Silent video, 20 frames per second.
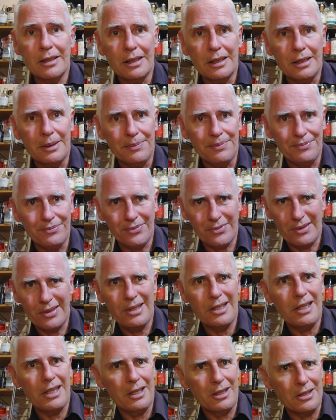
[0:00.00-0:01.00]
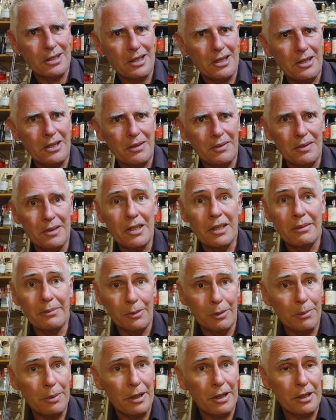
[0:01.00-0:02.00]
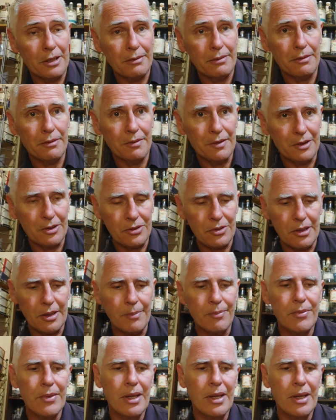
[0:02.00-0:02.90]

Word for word: Um, it'll take care of itself. We'll pay it off eventually.